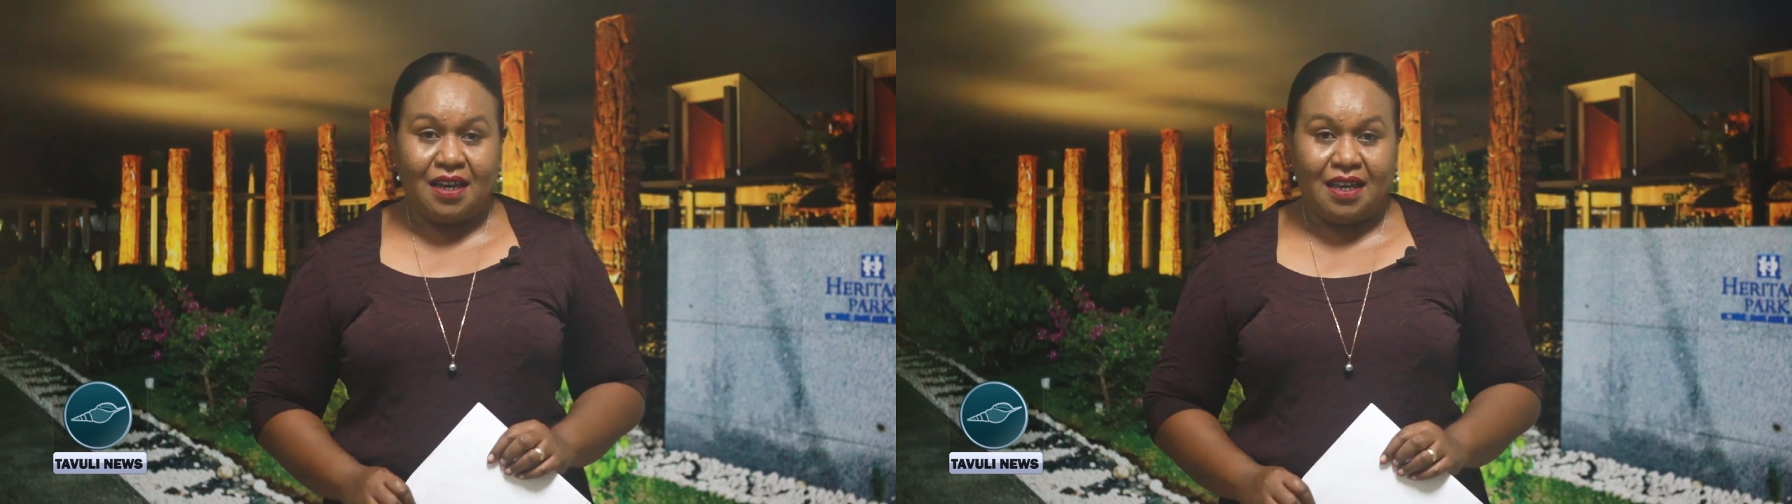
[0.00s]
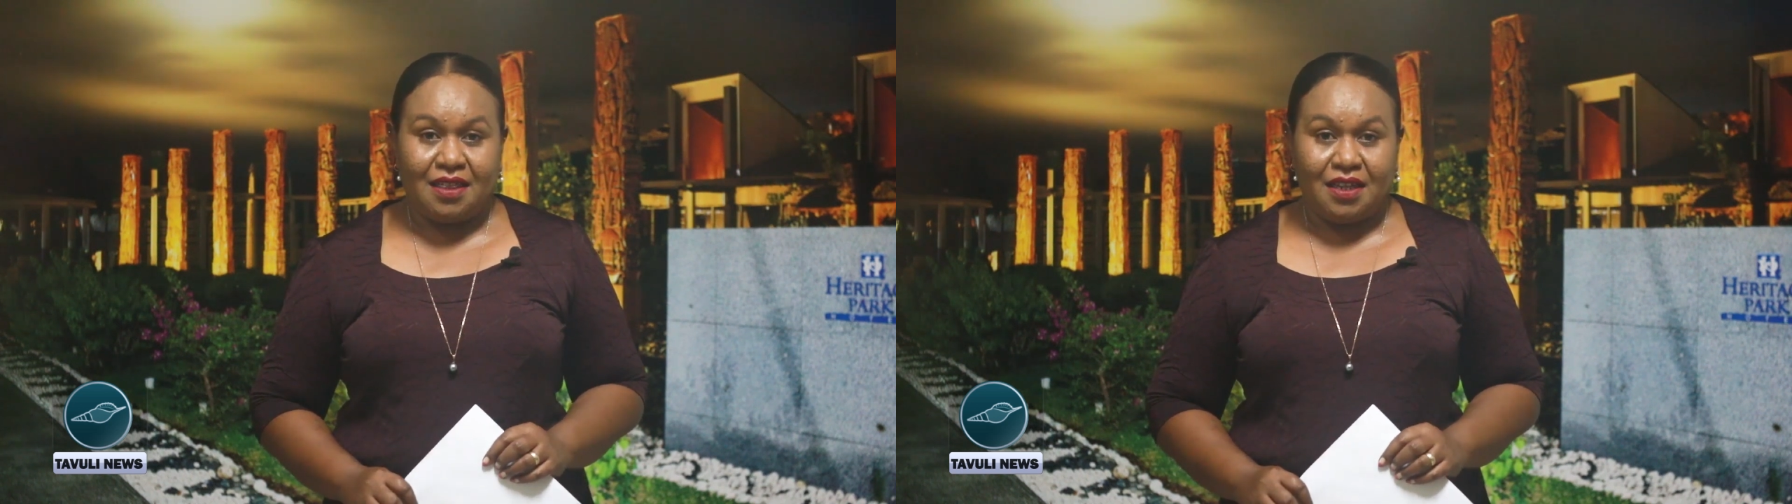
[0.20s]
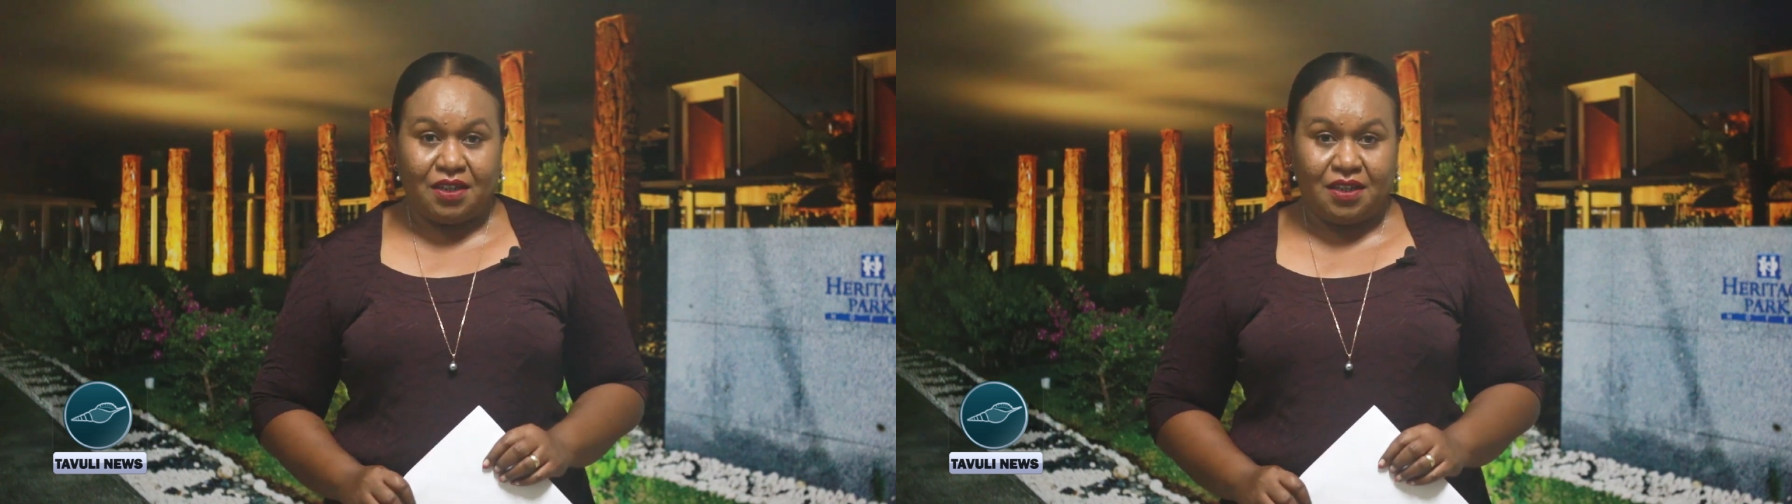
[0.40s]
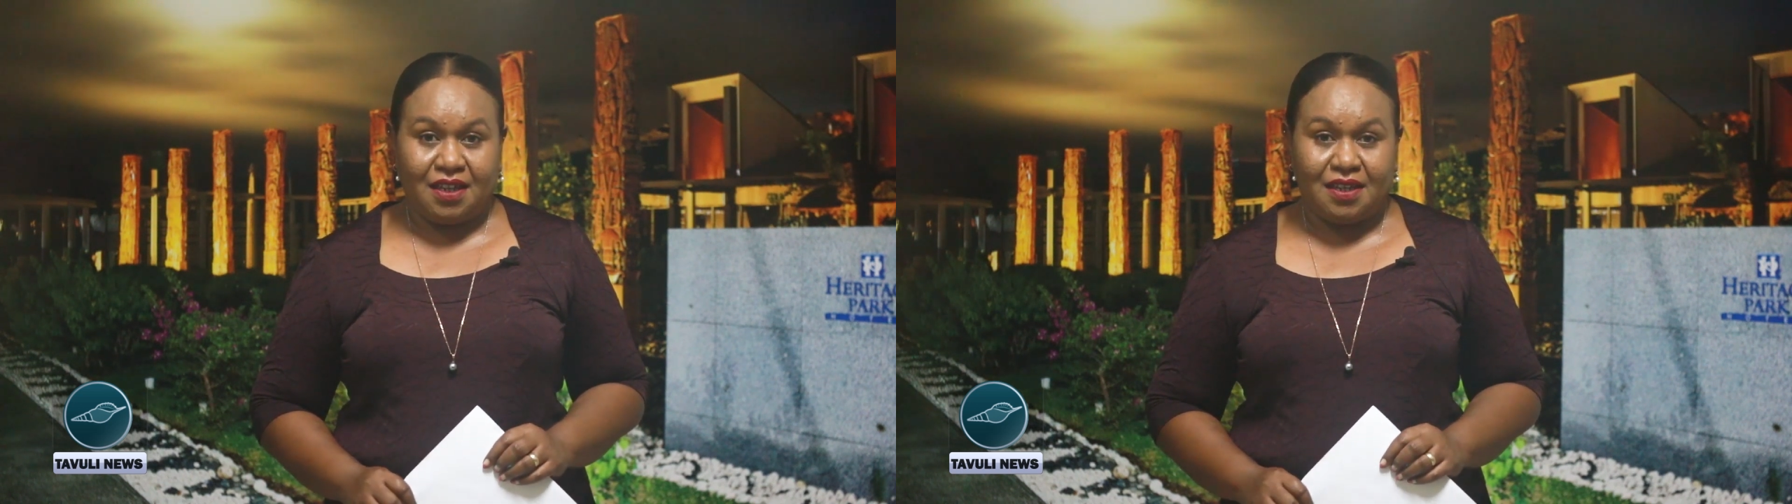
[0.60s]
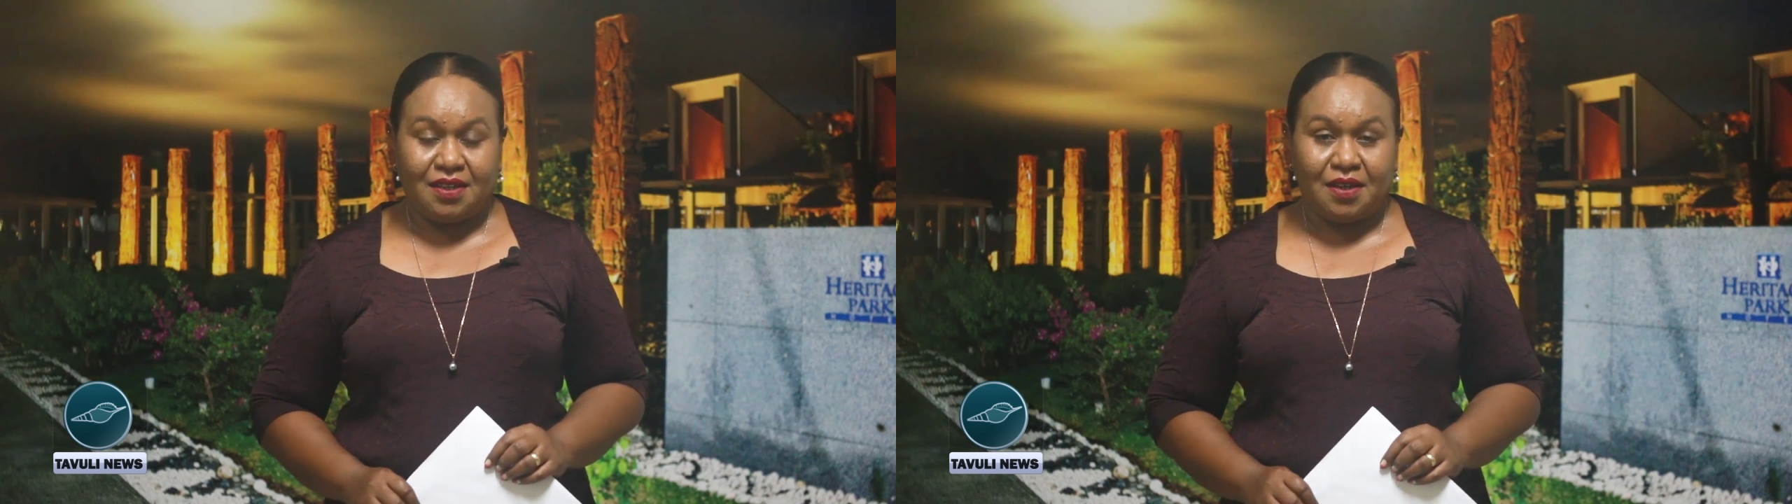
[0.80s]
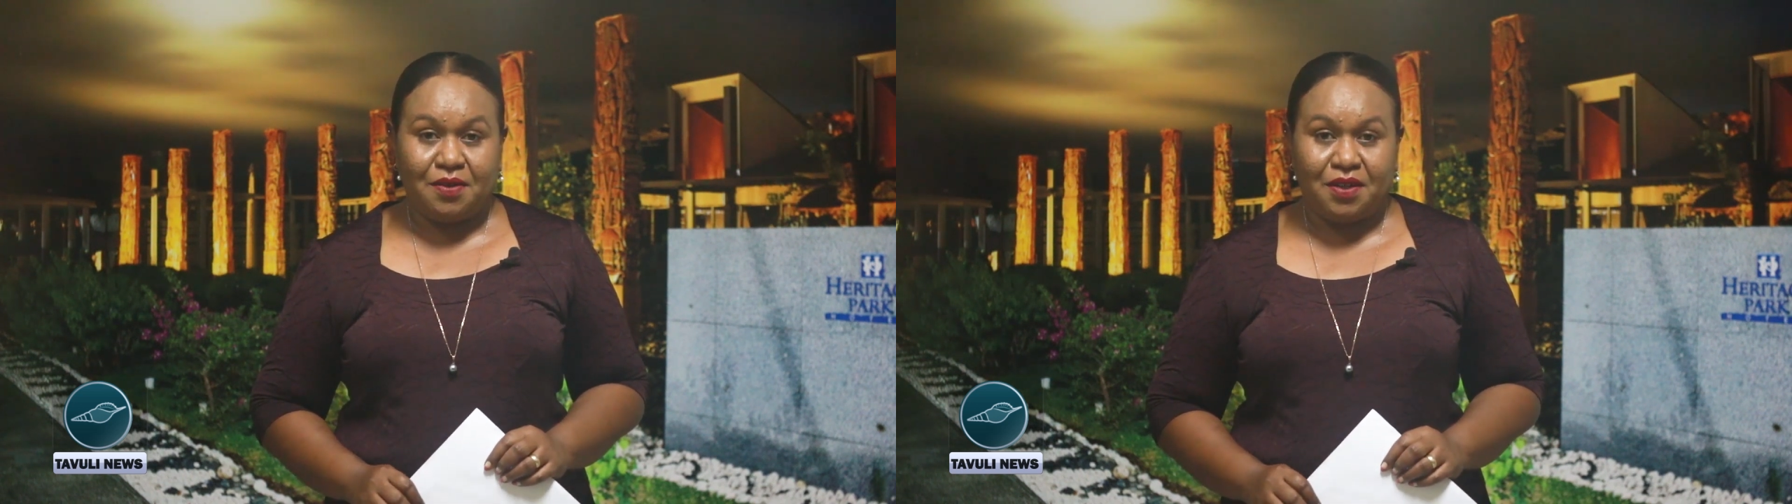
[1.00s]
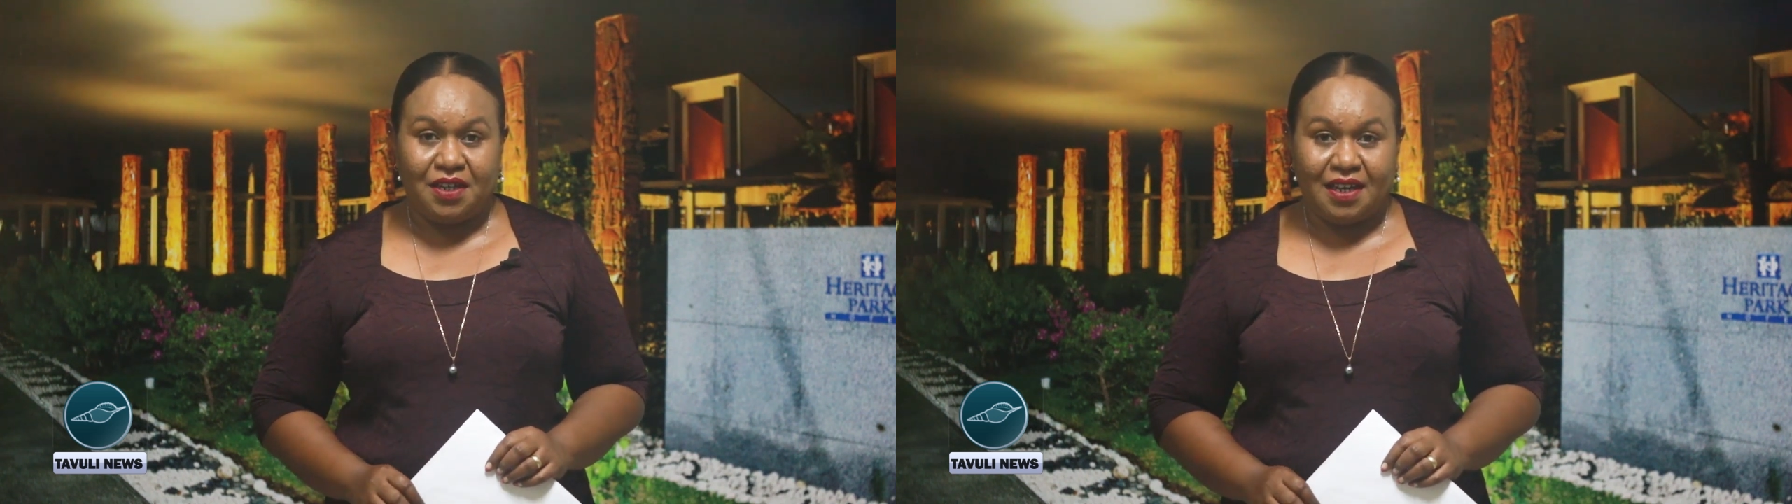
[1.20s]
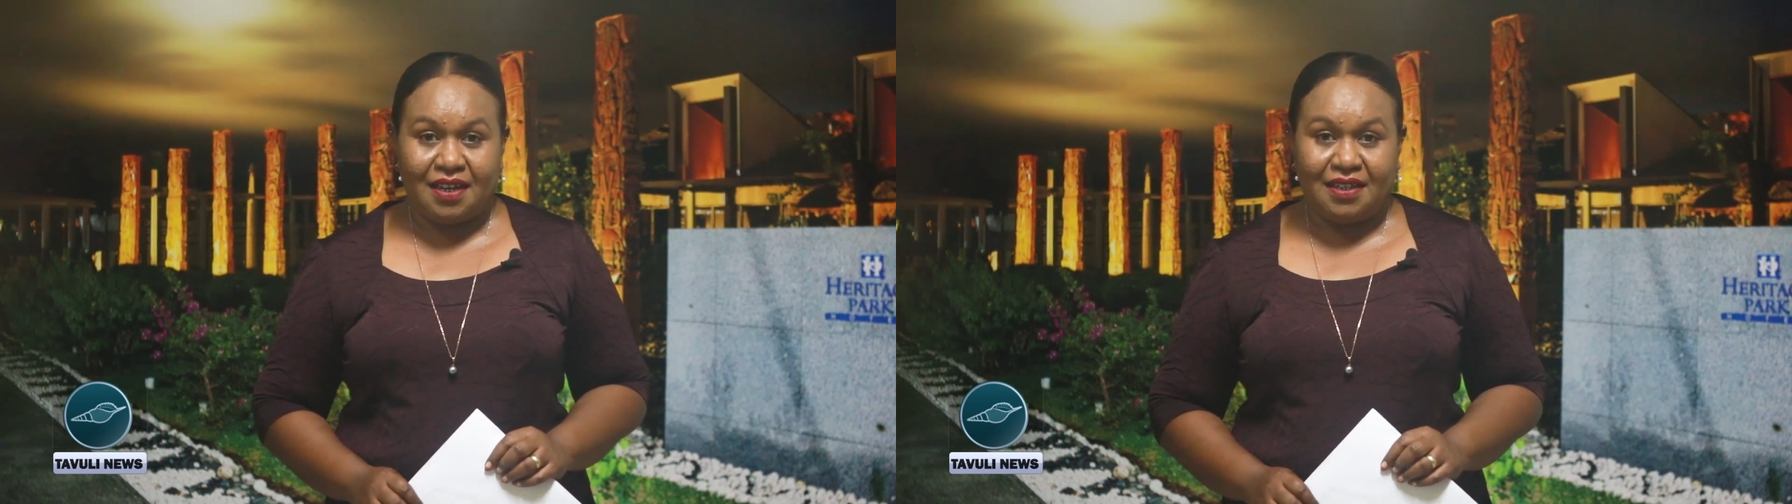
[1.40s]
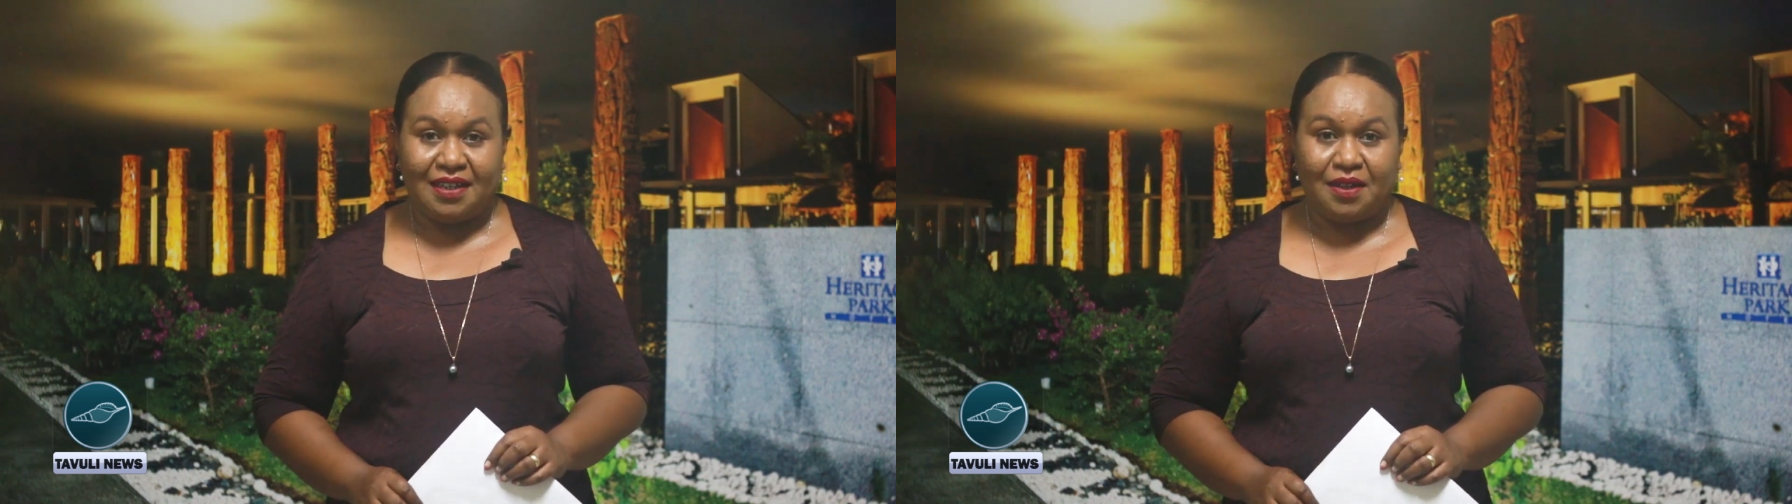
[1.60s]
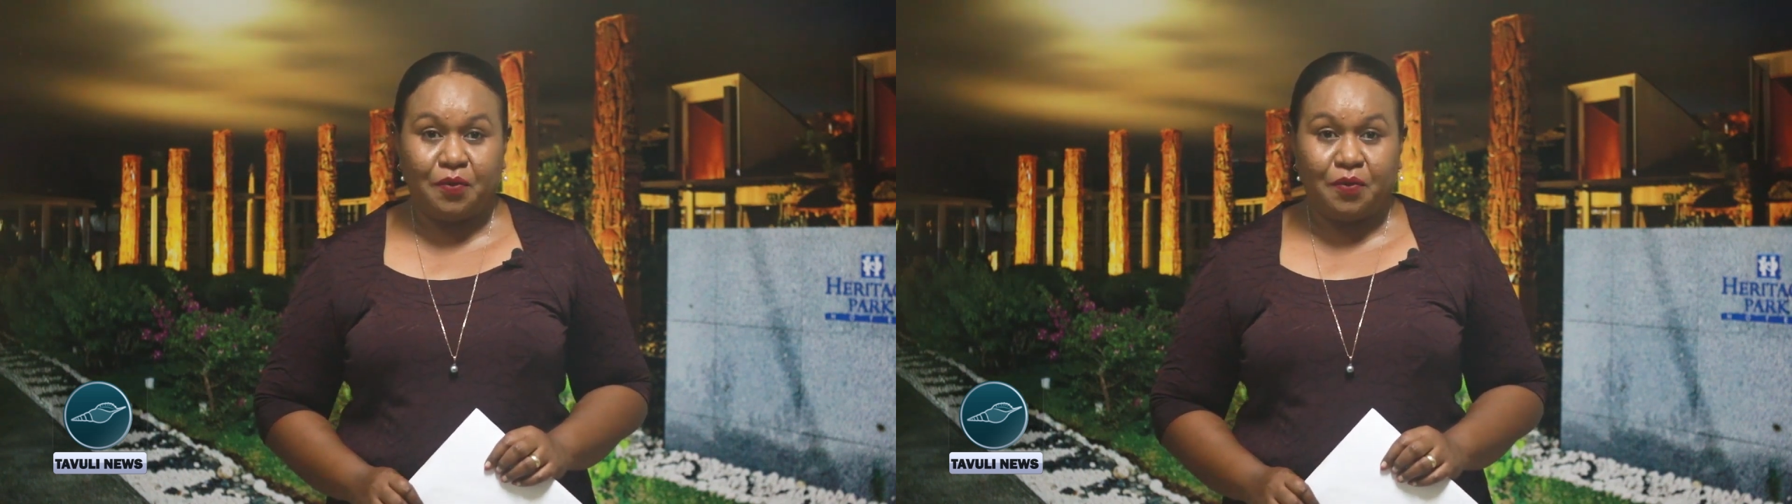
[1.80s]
in this year's Oceania